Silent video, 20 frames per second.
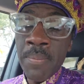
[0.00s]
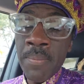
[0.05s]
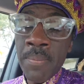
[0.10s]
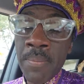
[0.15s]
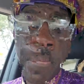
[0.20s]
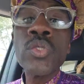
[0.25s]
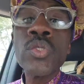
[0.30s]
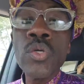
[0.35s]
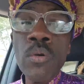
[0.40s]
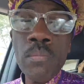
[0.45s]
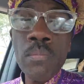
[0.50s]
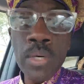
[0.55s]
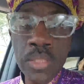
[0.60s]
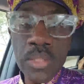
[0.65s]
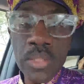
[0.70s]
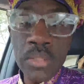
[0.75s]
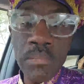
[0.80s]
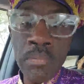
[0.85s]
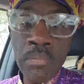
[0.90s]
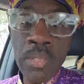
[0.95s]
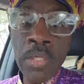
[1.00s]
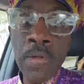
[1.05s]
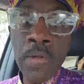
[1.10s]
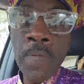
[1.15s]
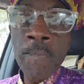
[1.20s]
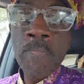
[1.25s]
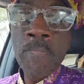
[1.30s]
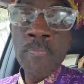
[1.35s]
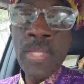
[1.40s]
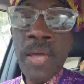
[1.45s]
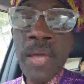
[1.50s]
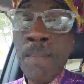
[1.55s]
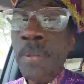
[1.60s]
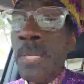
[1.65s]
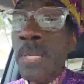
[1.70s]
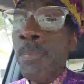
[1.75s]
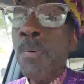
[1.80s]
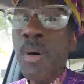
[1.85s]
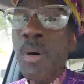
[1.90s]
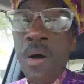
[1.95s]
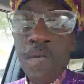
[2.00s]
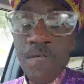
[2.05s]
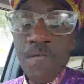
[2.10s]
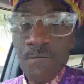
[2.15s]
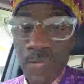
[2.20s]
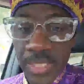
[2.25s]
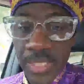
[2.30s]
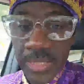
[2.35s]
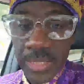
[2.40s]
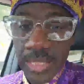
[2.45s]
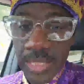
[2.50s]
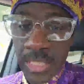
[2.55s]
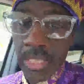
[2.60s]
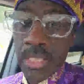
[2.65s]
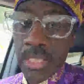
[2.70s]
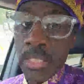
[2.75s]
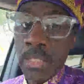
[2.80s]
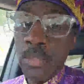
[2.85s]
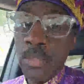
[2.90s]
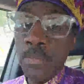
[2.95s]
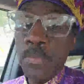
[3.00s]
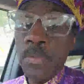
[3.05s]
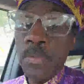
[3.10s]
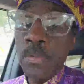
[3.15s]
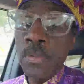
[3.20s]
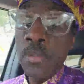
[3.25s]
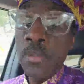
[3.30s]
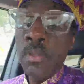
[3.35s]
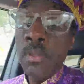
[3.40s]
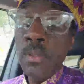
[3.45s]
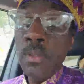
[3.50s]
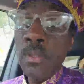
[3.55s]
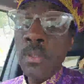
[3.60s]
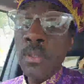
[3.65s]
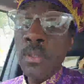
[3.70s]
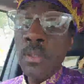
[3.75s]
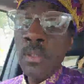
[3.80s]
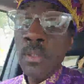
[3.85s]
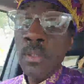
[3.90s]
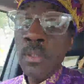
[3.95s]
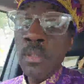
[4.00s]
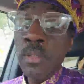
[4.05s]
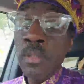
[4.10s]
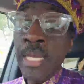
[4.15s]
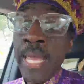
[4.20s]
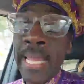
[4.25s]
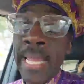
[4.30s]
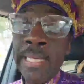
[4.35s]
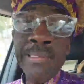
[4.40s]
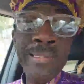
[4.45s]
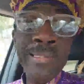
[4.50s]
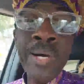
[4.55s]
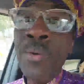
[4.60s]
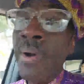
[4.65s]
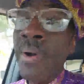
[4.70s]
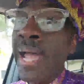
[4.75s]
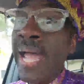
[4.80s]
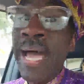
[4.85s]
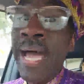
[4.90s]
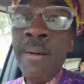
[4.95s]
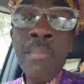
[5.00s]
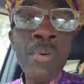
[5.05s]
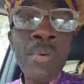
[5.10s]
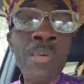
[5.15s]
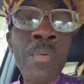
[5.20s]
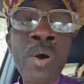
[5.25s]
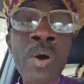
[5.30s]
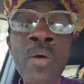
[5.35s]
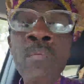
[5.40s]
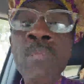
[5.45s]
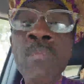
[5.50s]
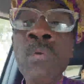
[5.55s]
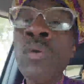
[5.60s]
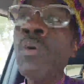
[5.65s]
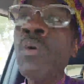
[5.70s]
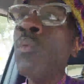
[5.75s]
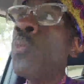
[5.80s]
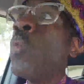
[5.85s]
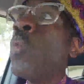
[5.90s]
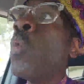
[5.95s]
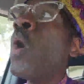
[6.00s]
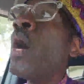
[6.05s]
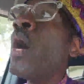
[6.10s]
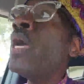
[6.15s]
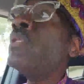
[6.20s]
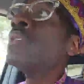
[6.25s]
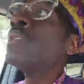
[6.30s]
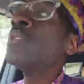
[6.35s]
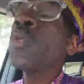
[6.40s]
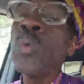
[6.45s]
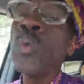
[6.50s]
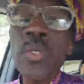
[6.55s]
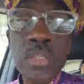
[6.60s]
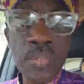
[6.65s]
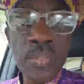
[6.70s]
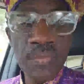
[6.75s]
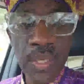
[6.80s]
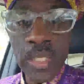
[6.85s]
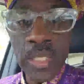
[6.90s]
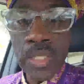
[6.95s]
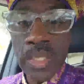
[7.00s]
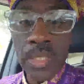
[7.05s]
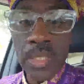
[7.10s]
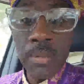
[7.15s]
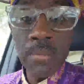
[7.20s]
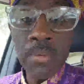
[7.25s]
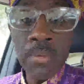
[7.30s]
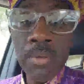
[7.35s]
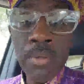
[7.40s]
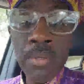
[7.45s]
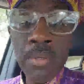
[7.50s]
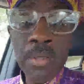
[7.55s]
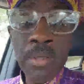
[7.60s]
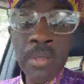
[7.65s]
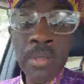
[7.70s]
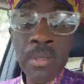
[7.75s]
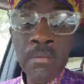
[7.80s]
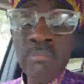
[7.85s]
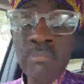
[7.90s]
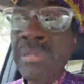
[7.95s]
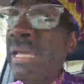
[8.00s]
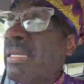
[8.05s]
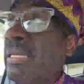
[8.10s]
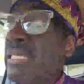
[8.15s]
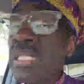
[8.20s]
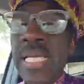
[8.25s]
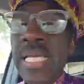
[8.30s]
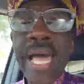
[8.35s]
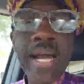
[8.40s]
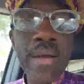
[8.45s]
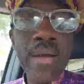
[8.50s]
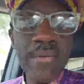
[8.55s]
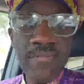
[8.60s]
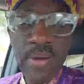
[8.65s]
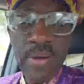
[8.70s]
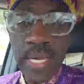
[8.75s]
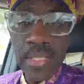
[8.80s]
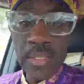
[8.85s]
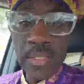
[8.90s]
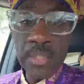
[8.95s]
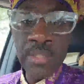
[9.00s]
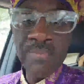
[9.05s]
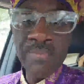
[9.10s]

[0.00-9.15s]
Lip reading: It's so much to me that people on fixed incomes that don't have but one source of income, they sacrificing.